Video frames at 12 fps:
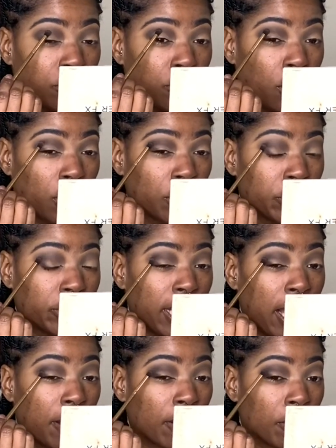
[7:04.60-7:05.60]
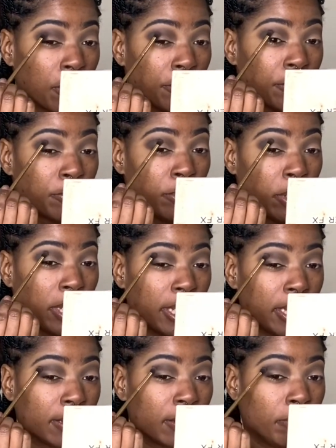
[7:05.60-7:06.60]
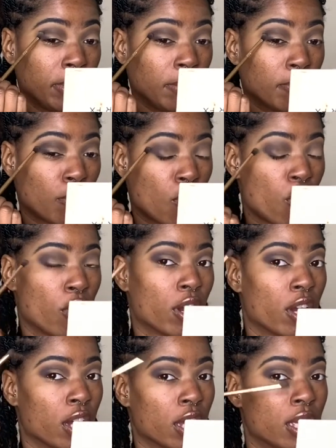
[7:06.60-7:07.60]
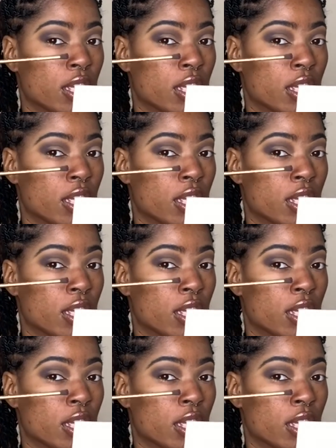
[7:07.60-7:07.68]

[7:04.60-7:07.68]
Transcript: darker shadow or the smokiness to be more,